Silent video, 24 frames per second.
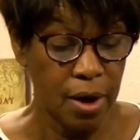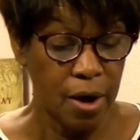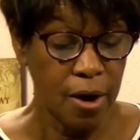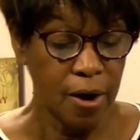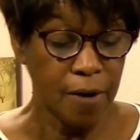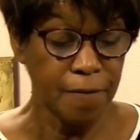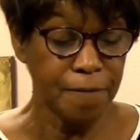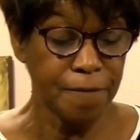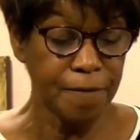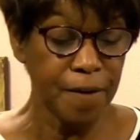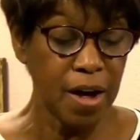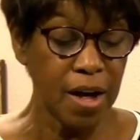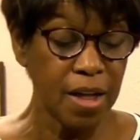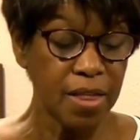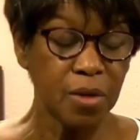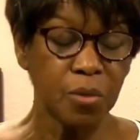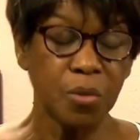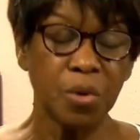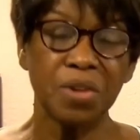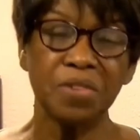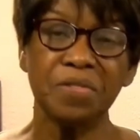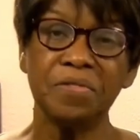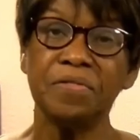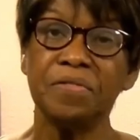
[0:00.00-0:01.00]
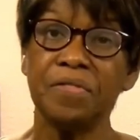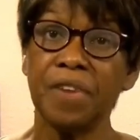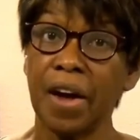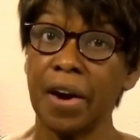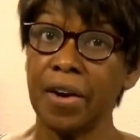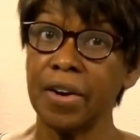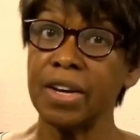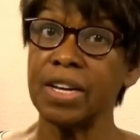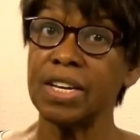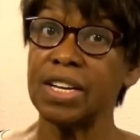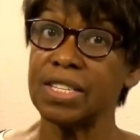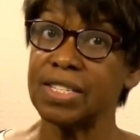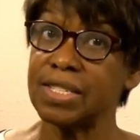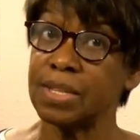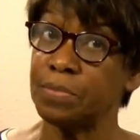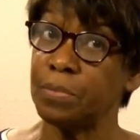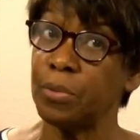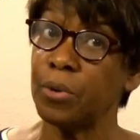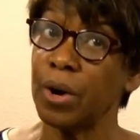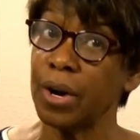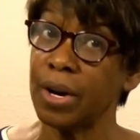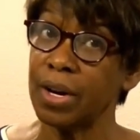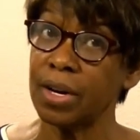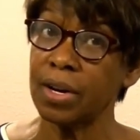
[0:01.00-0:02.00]
Her father was very
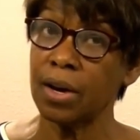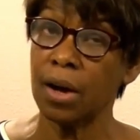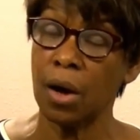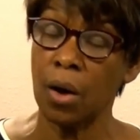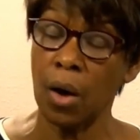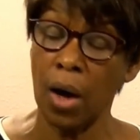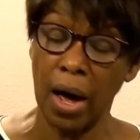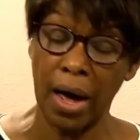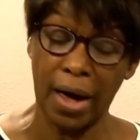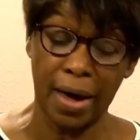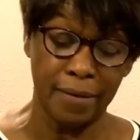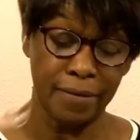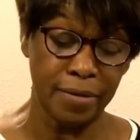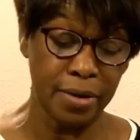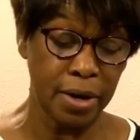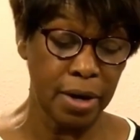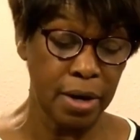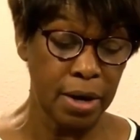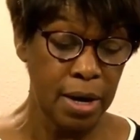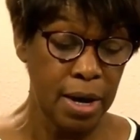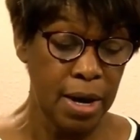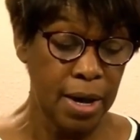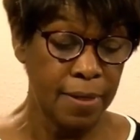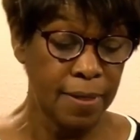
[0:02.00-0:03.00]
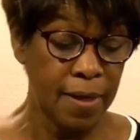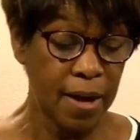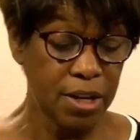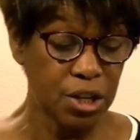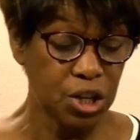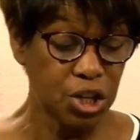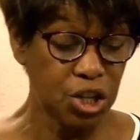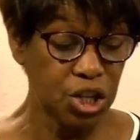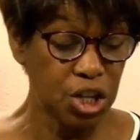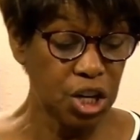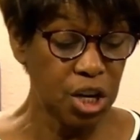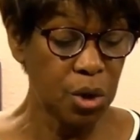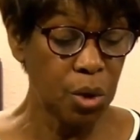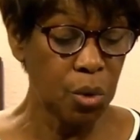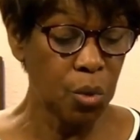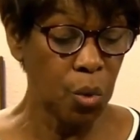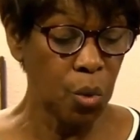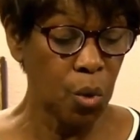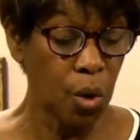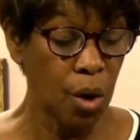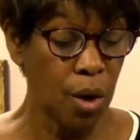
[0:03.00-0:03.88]
disappointed, however, that she,